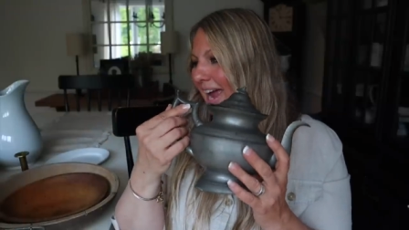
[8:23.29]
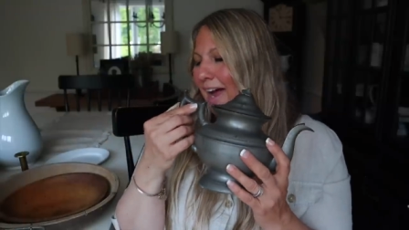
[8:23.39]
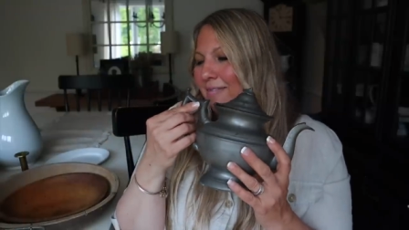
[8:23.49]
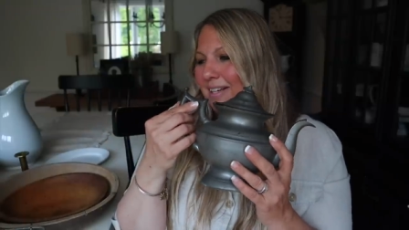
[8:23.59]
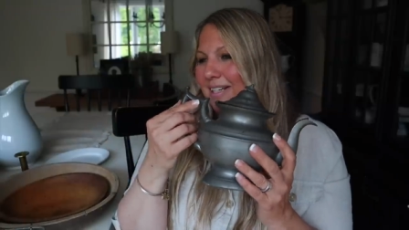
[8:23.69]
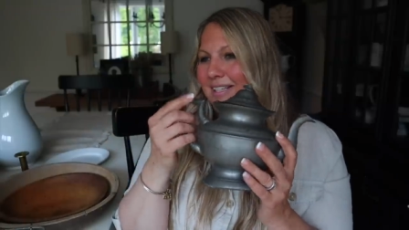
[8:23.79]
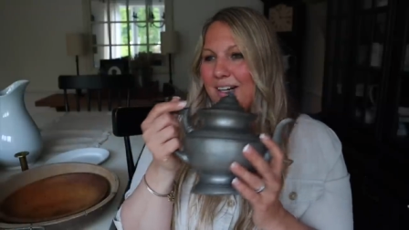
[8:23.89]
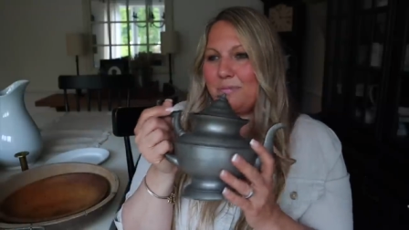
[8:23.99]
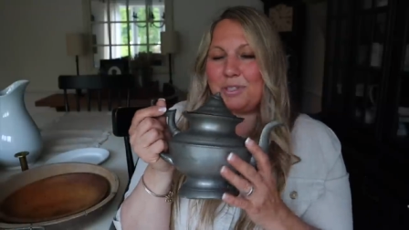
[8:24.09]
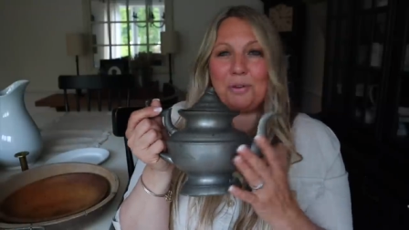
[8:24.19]
have this and
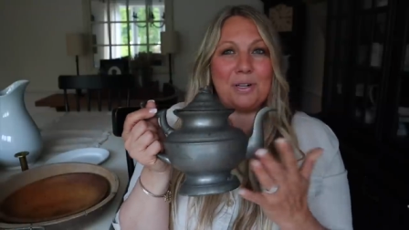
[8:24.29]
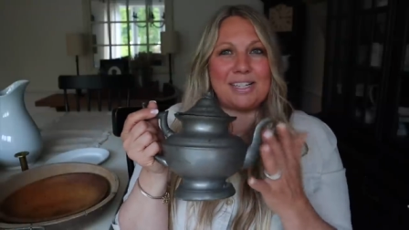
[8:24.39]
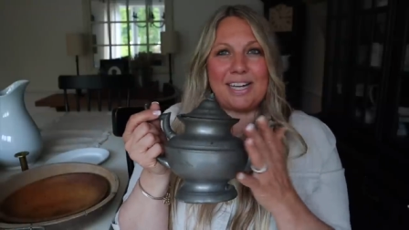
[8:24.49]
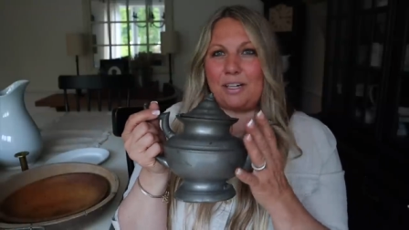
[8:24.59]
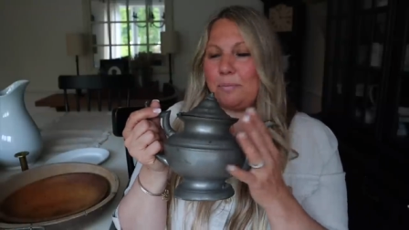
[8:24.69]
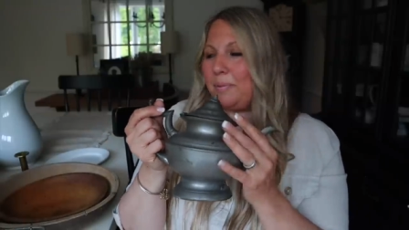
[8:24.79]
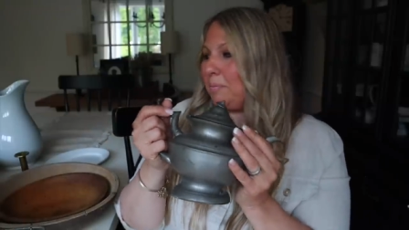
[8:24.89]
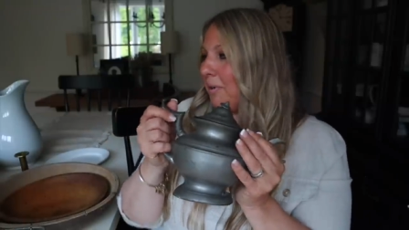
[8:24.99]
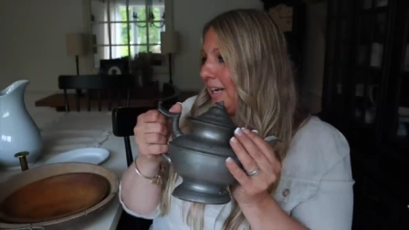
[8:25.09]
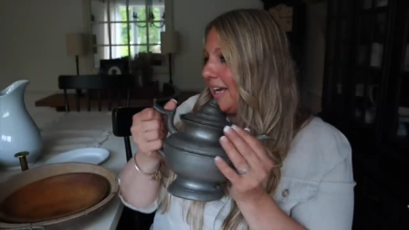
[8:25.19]
I'm so excited to be
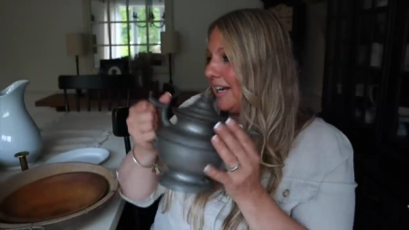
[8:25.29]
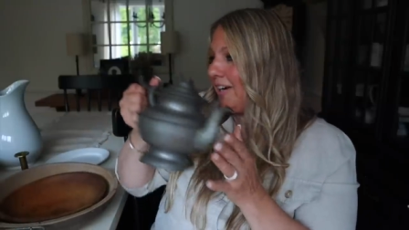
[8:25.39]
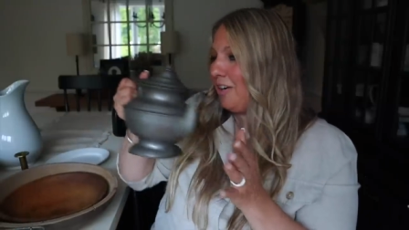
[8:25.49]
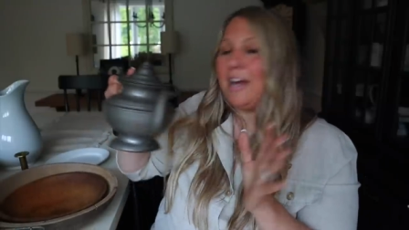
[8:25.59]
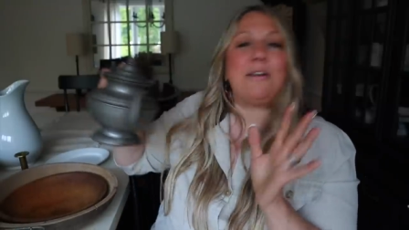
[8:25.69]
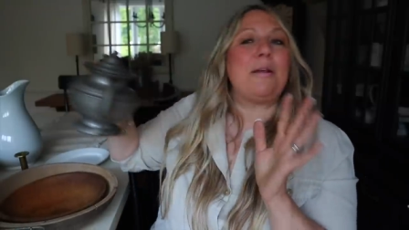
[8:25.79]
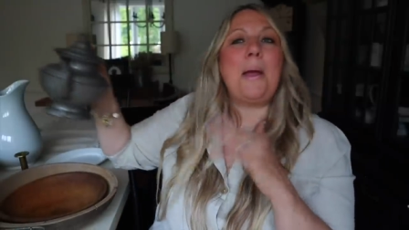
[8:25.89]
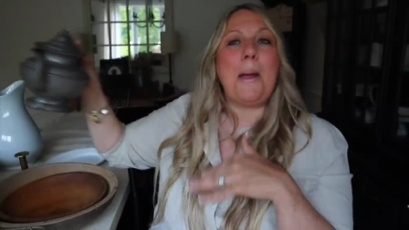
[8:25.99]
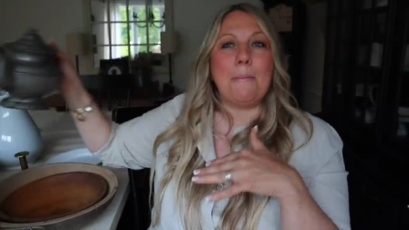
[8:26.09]
putting it here in